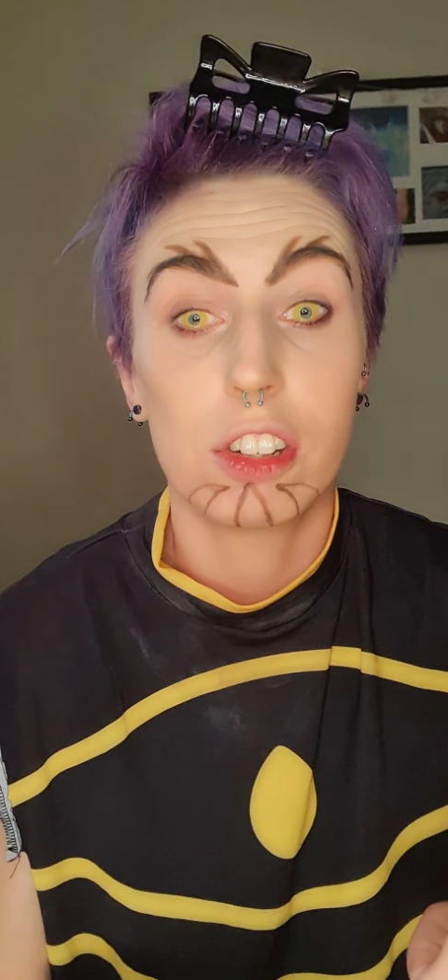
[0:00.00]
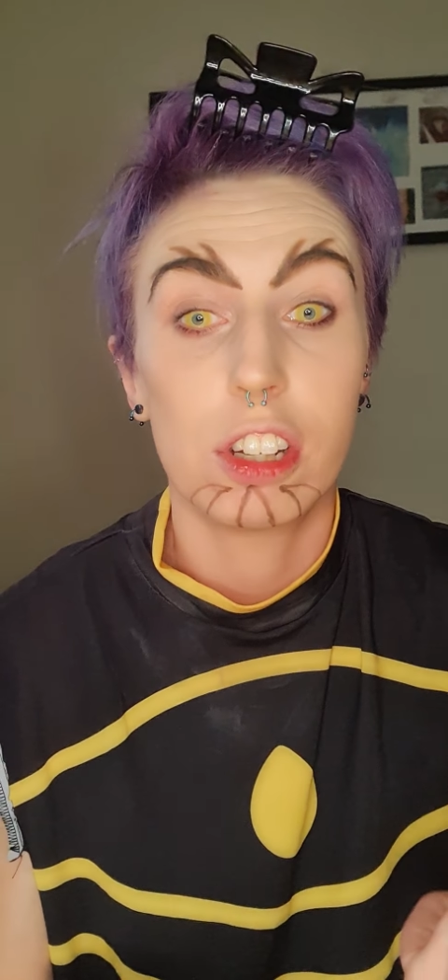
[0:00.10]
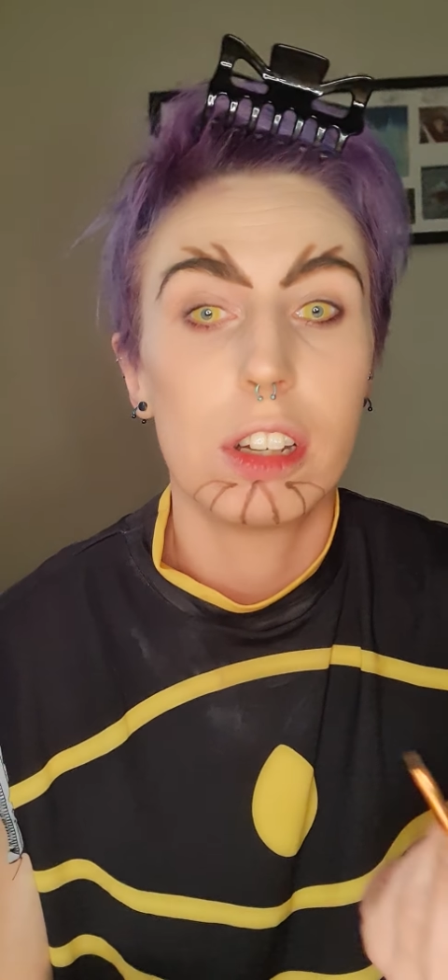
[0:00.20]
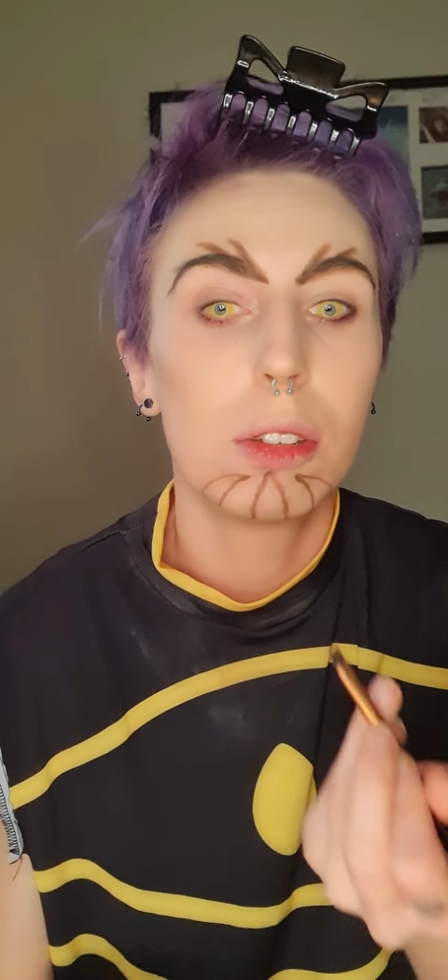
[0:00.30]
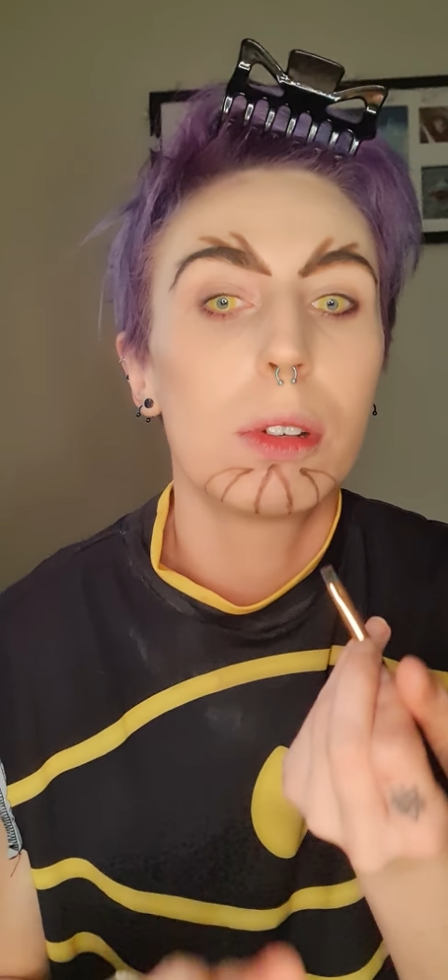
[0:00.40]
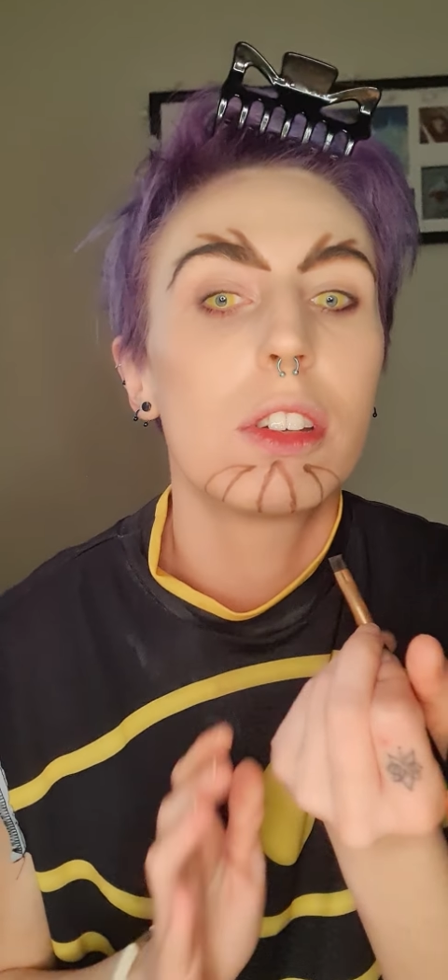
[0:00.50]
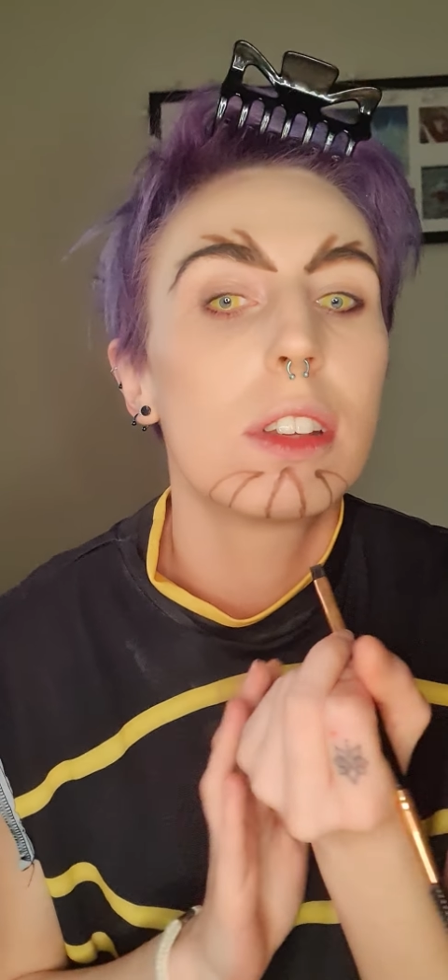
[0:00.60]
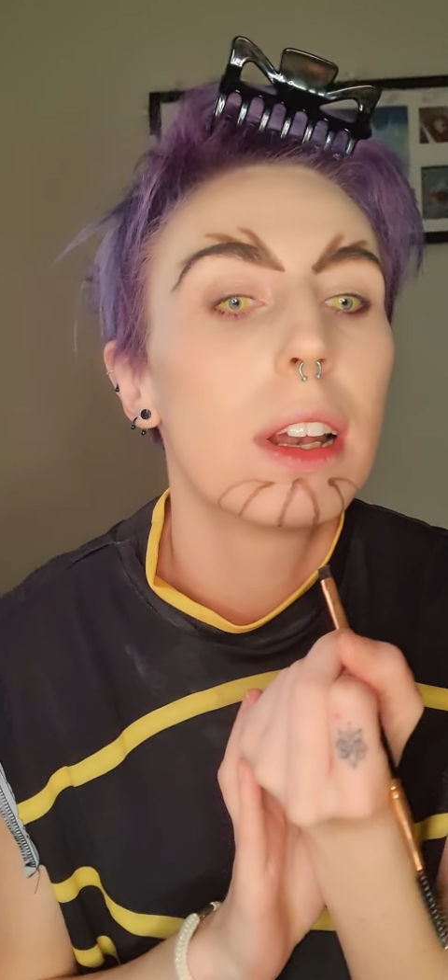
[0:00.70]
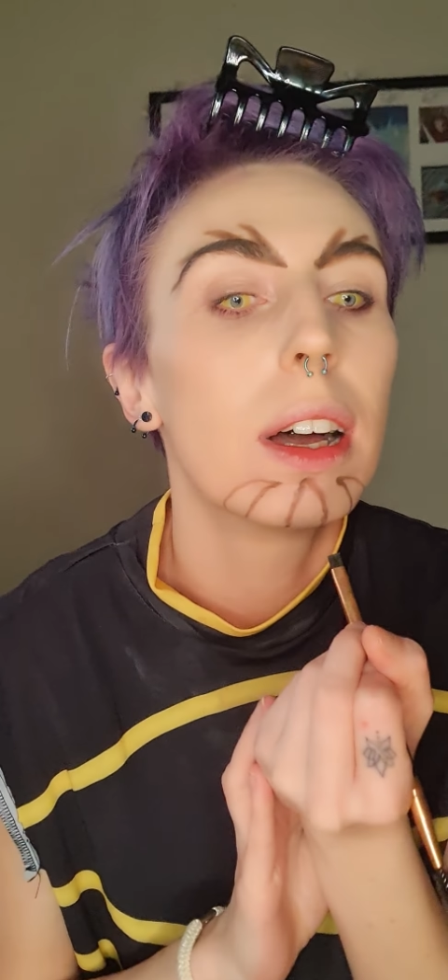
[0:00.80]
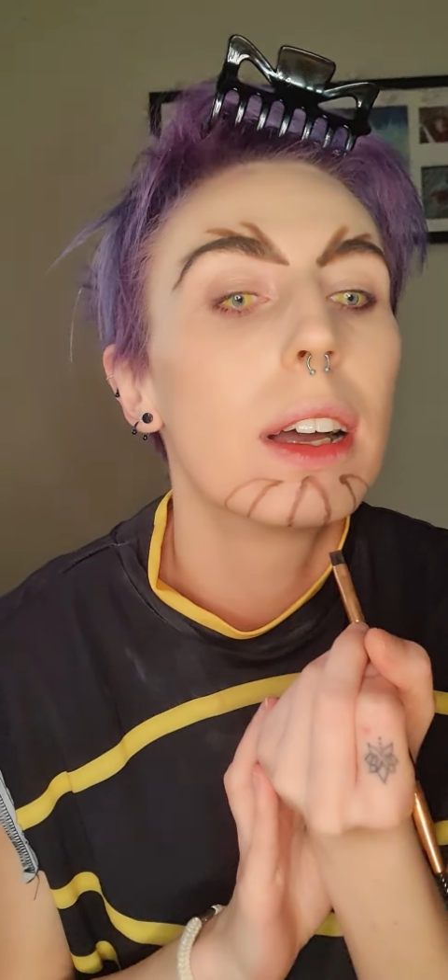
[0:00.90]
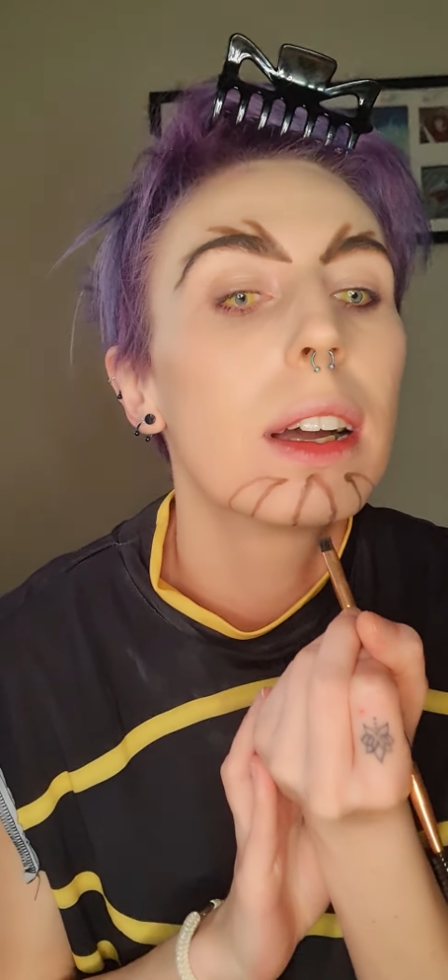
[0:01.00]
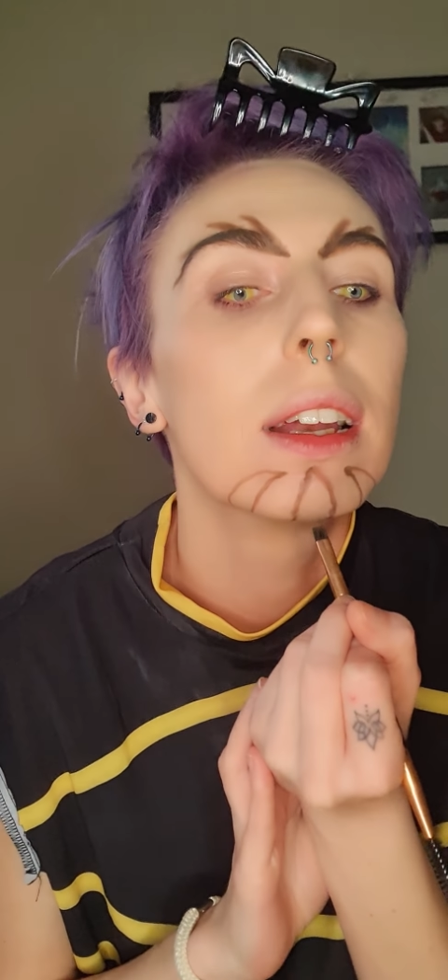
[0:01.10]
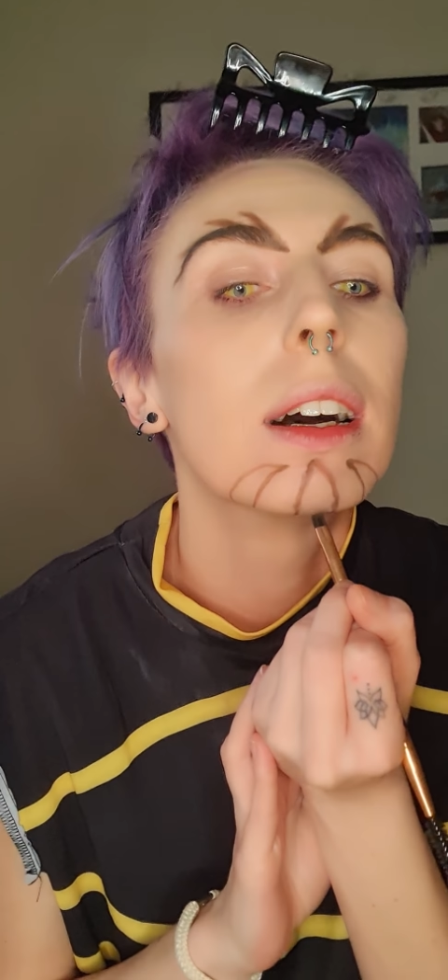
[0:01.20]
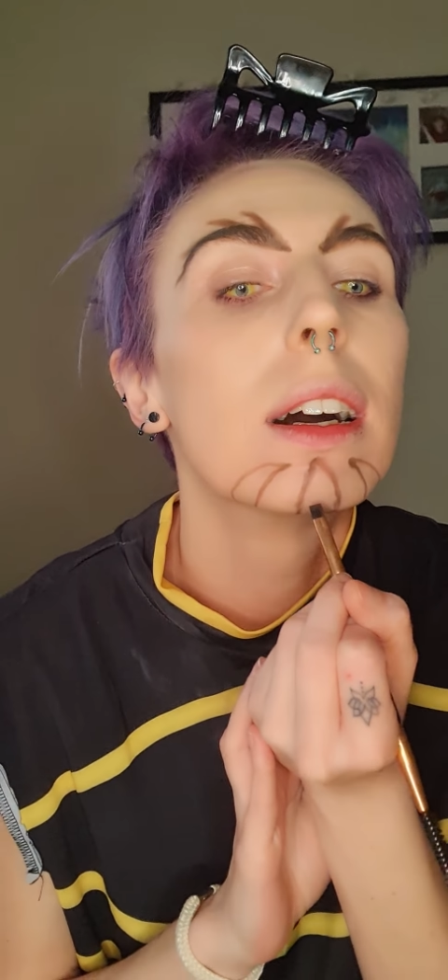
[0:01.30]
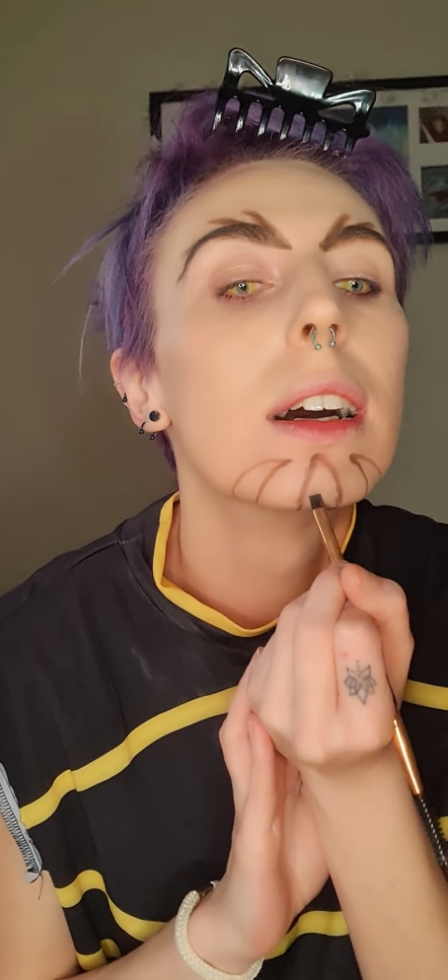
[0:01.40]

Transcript: used, which is the lighter colour.